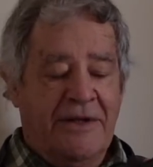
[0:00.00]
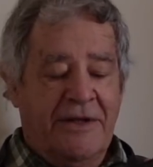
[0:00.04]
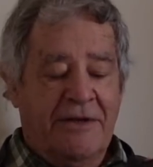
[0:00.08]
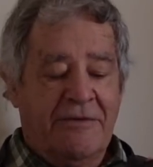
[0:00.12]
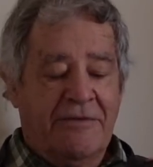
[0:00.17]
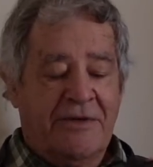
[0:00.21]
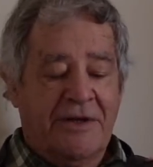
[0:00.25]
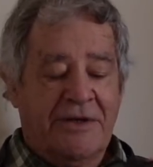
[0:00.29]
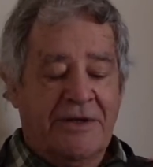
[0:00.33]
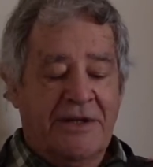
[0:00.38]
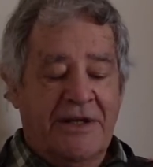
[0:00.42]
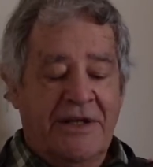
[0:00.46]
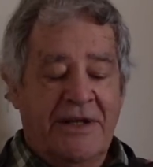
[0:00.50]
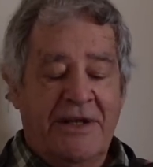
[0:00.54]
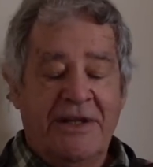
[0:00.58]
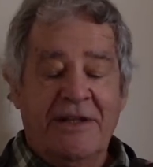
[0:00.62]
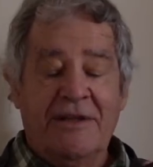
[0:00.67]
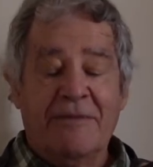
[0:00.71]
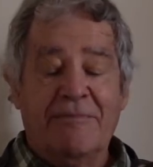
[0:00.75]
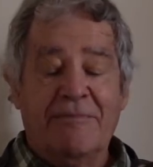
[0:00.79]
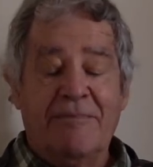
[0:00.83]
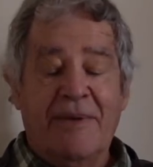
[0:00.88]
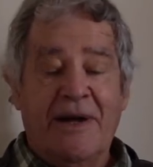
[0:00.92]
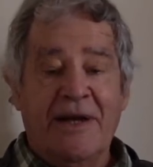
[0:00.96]
you've got to need
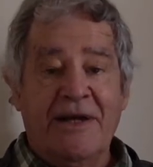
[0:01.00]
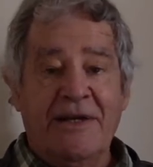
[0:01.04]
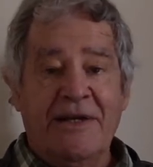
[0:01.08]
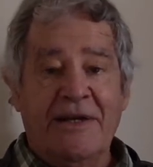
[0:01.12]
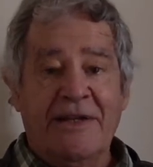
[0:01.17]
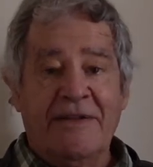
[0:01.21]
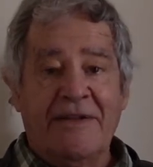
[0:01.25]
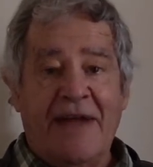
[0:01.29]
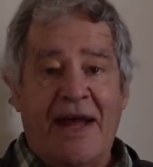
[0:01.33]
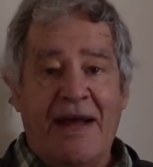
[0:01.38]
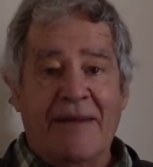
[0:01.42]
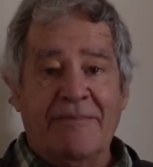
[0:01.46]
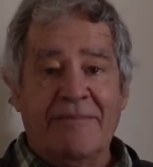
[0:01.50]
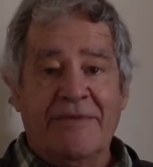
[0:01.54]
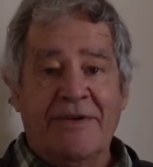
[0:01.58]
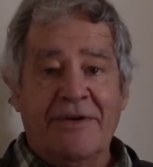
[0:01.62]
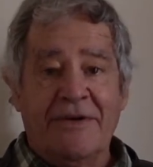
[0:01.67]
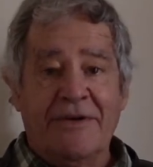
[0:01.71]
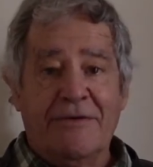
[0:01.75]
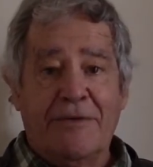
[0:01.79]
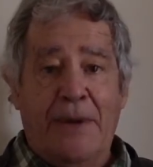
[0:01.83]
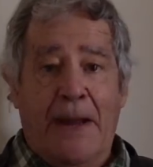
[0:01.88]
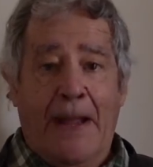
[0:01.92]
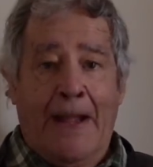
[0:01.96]
to buy an
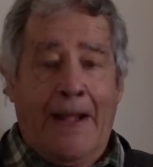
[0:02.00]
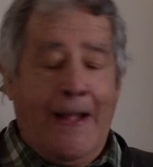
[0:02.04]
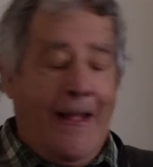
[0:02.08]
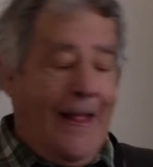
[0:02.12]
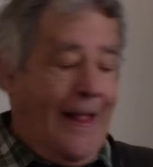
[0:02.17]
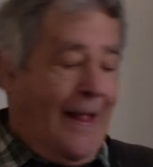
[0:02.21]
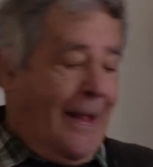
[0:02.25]
adapter ring